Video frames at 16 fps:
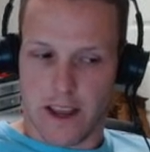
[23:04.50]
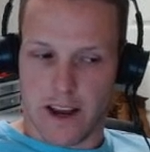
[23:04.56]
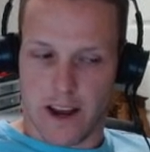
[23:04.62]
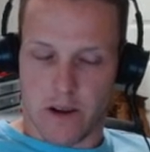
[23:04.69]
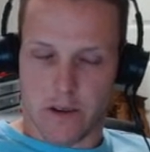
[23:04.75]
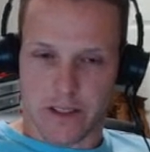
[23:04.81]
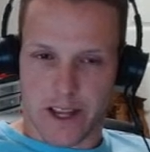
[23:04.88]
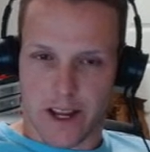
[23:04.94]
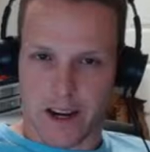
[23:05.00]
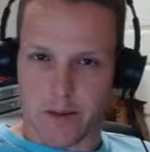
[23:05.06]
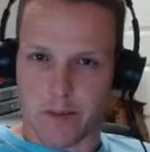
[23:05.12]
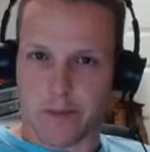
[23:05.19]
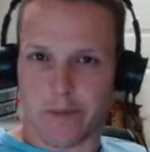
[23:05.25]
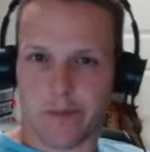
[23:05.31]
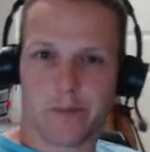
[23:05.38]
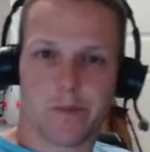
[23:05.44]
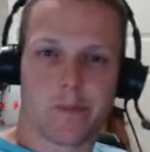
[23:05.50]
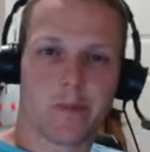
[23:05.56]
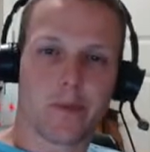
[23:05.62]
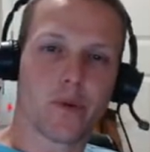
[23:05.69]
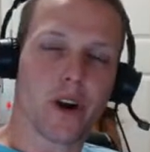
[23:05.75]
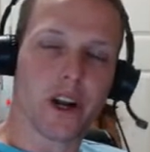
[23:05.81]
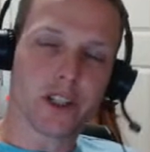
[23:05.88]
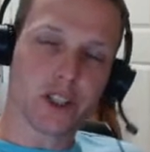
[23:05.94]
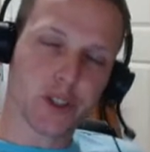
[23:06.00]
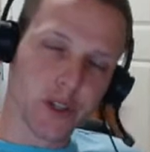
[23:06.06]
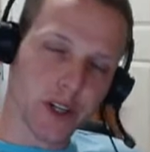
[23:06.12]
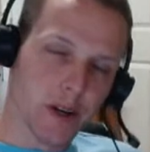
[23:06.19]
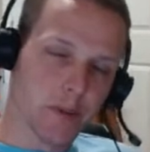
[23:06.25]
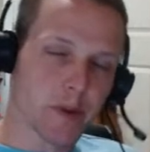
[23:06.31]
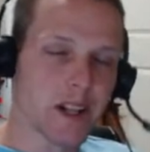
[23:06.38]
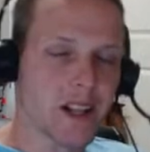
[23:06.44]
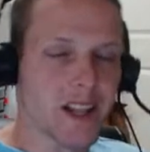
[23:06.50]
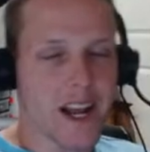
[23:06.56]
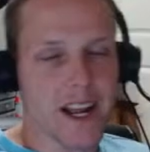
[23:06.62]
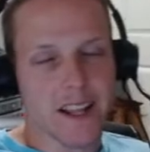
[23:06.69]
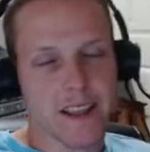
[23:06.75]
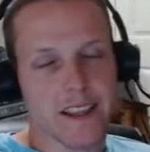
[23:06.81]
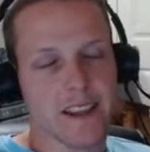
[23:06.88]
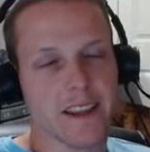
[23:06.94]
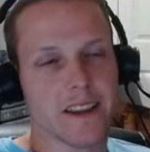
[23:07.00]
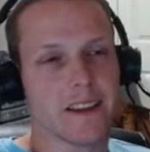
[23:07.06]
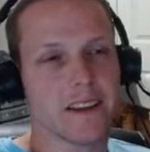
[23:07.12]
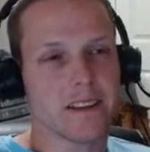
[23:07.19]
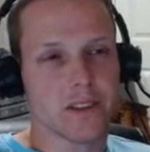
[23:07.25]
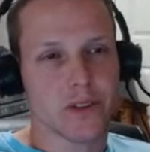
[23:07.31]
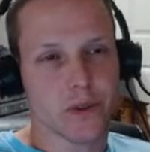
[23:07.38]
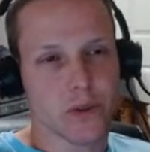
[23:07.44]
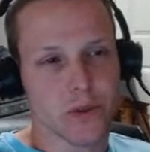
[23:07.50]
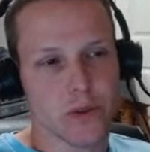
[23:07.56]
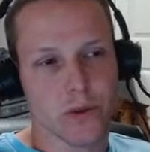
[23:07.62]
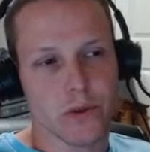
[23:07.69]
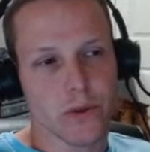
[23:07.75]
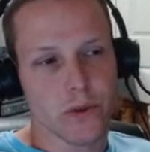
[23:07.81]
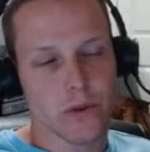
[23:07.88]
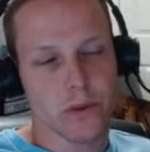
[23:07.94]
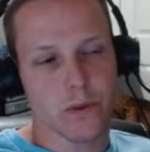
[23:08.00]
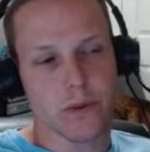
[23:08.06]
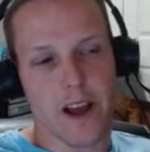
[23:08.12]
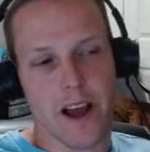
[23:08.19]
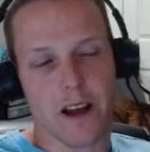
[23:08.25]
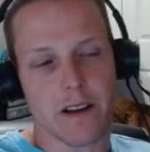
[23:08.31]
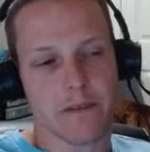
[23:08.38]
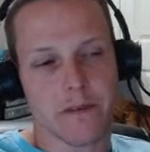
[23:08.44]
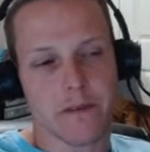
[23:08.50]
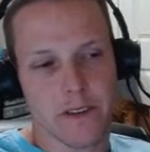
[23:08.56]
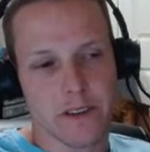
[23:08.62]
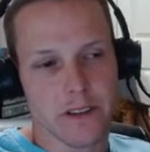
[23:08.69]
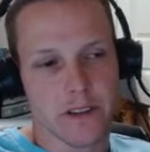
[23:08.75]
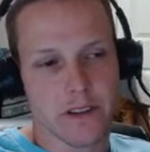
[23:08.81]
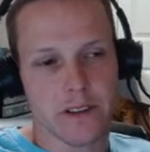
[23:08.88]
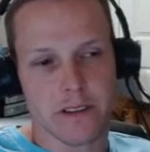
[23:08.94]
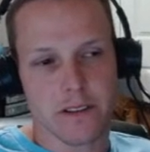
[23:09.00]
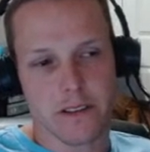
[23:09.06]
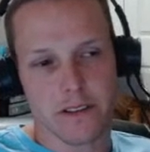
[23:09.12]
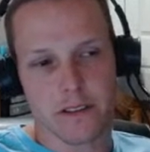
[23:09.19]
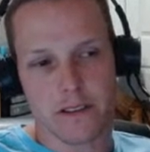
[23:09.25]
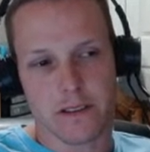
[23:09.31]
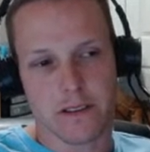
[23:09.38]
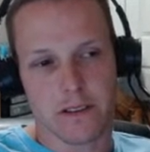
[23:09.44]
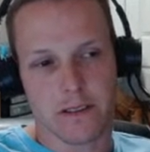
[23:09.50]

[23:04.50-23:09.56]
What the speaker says: And I was kind of pressuring politely to Alpha